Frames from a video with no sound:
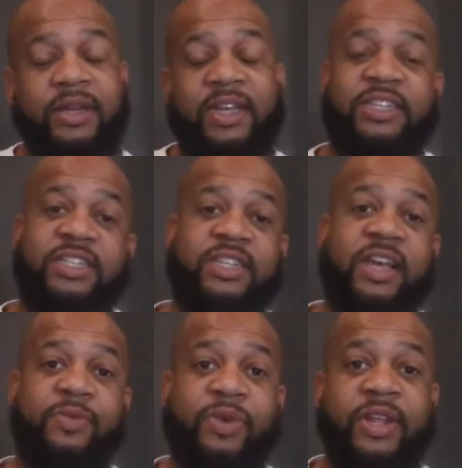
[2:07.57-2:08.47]
That's just
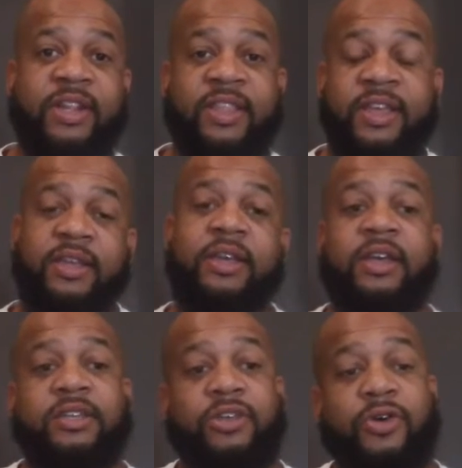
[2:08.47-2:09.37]
like with anything.
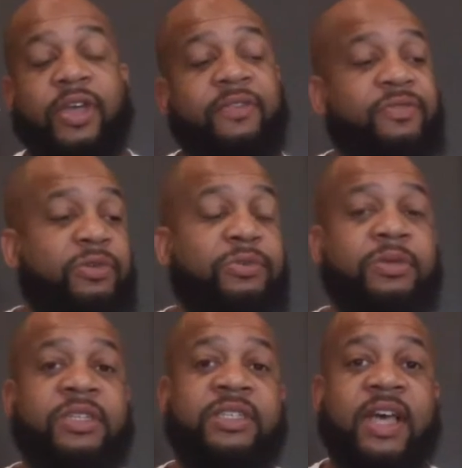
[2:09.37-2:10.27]
So if you
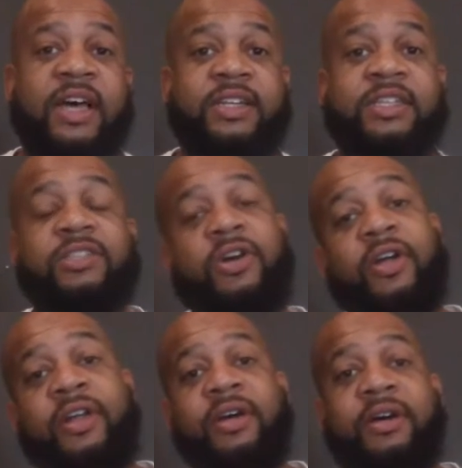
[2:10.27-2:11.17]
decide to
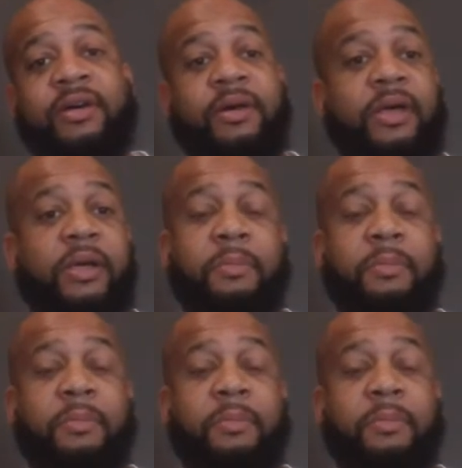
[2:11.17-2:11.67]
start a